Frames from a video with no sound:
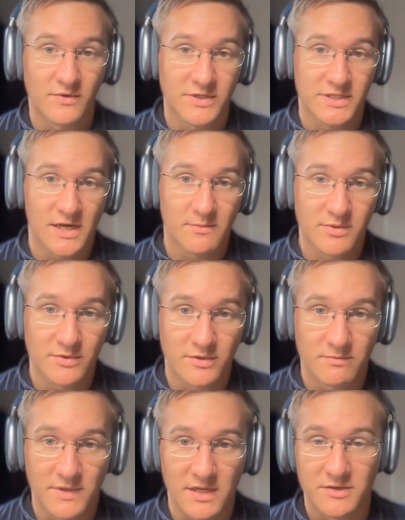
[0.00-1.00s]
for example,
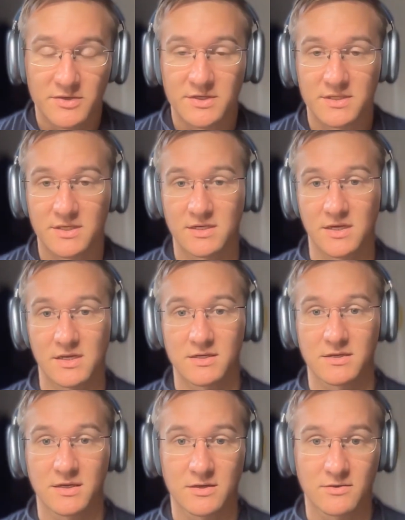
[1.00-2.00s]
you'd be interested
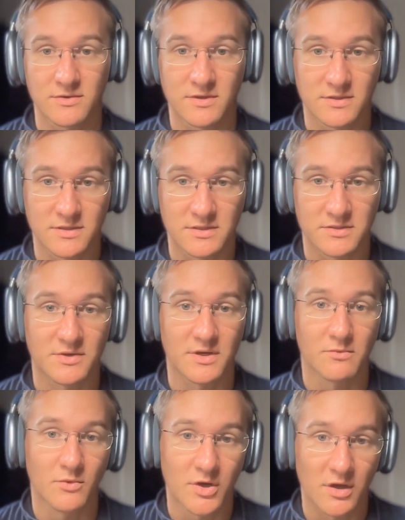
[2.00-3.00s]
in, does this
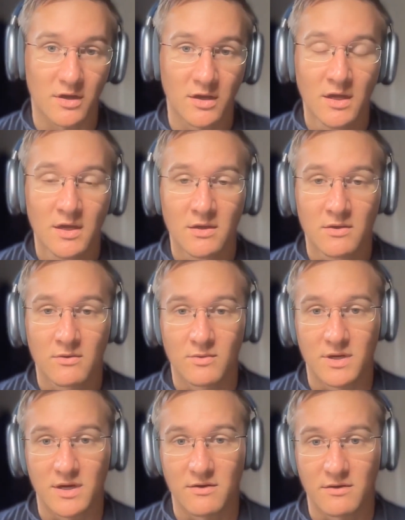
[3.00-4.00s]
drug work?
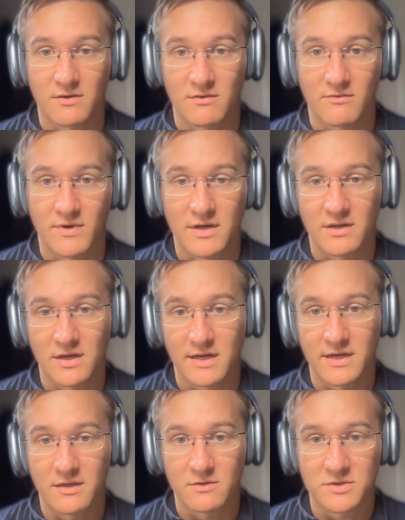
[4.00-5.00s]
When I run a
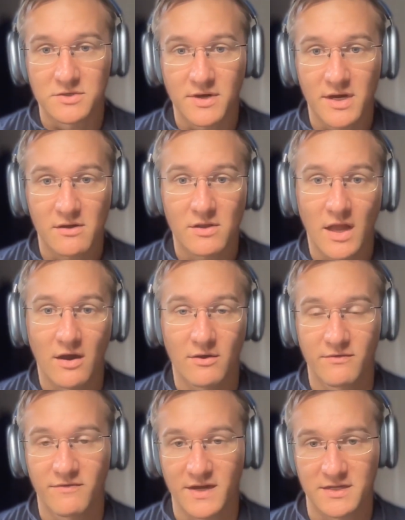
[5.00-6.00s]
clinical trial,
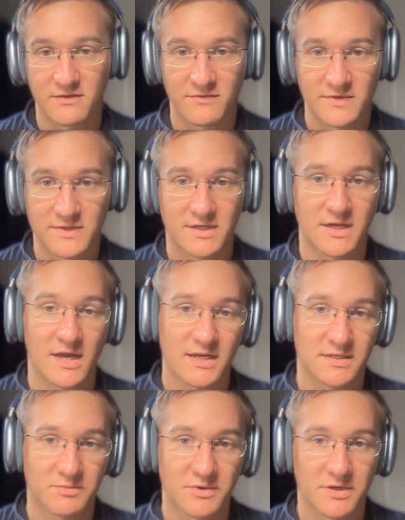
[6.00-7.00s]
how effective is that
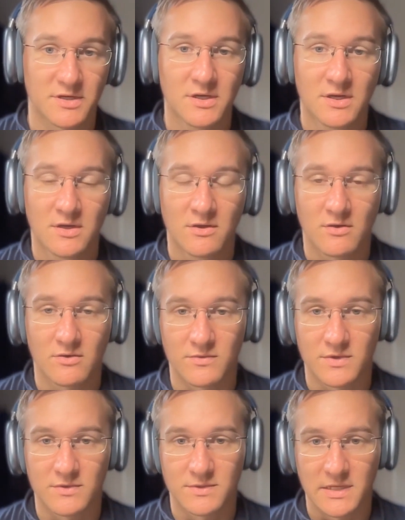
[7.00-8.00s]
aspirin
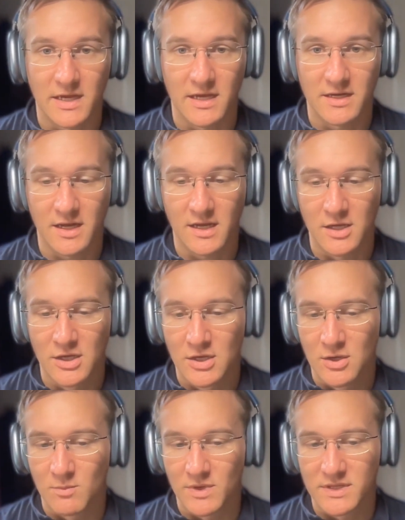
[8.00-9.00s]
on reducing headache?
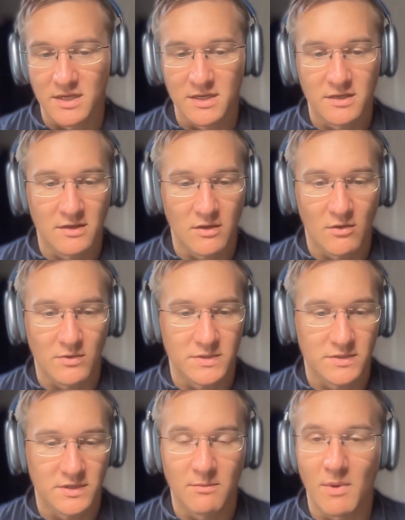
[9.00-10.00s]
But then
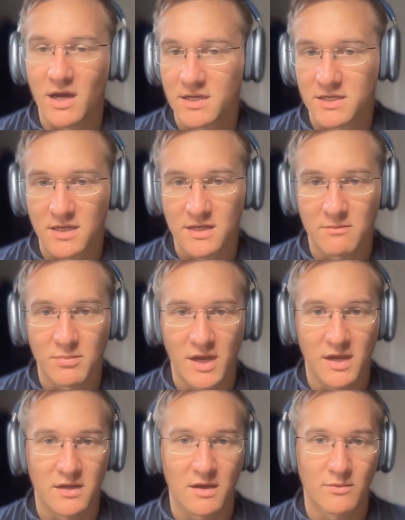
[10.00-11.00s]
also in a marketing
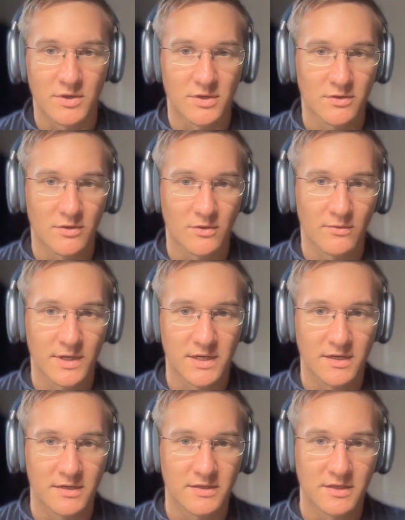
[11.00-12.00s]
campaign, I want to know
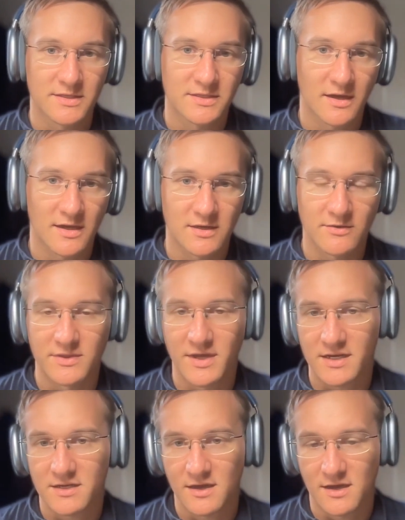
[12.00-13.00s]
whether this color or
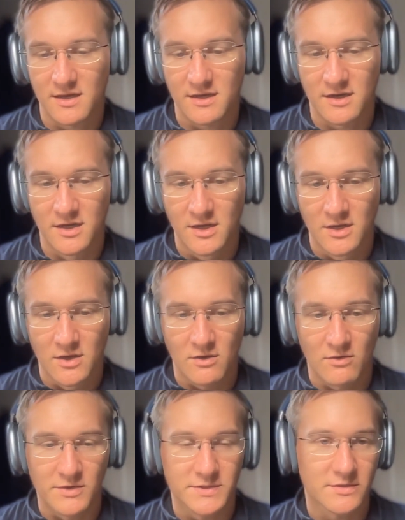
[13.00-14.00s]
that color
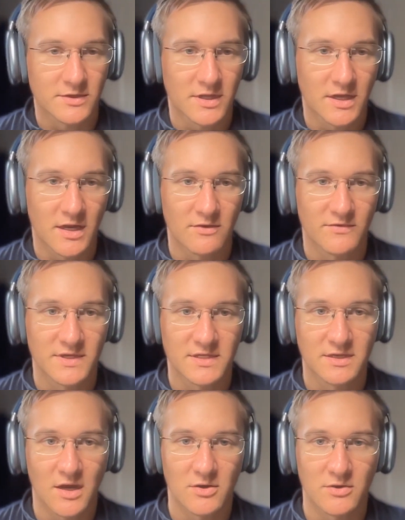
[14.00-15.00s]
or a certain kind of
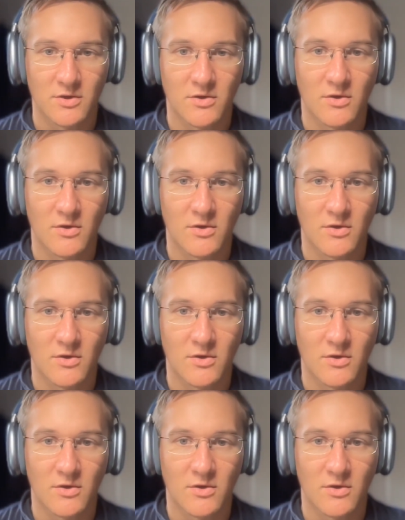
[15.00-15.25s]
discount